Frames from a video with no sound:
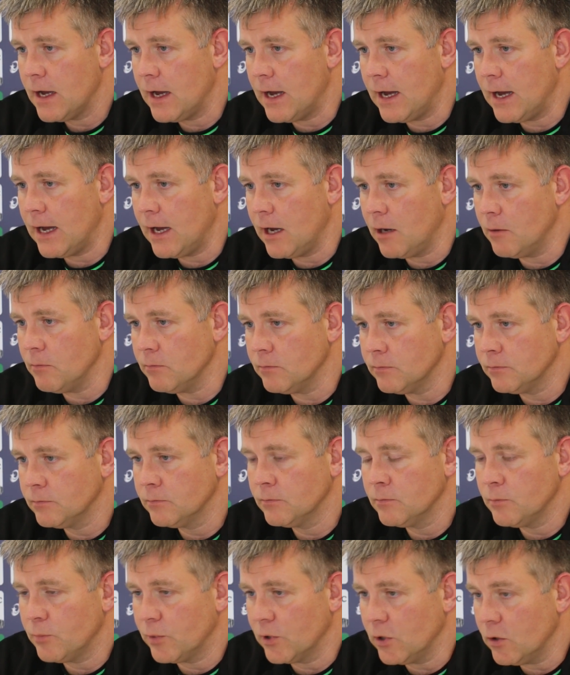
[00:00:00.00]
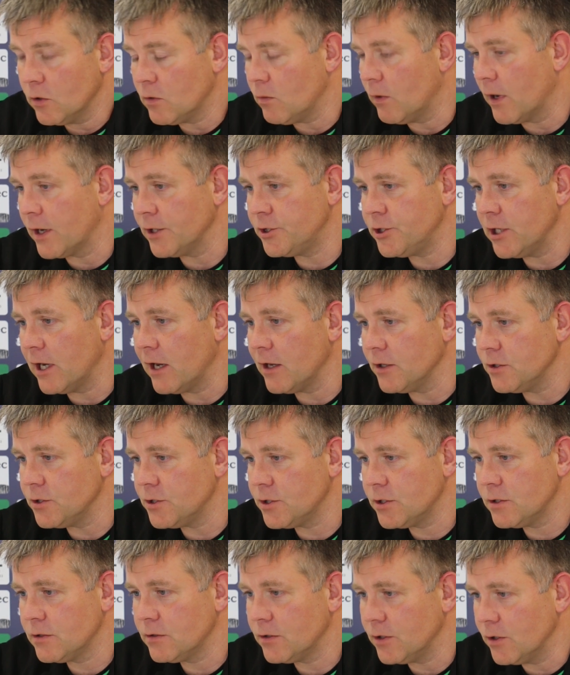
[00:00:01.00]
But look, what a
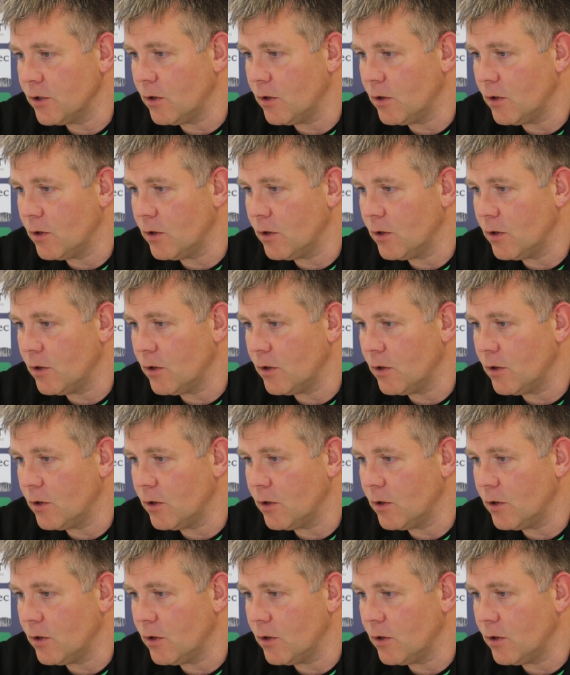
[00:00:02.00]
challenge.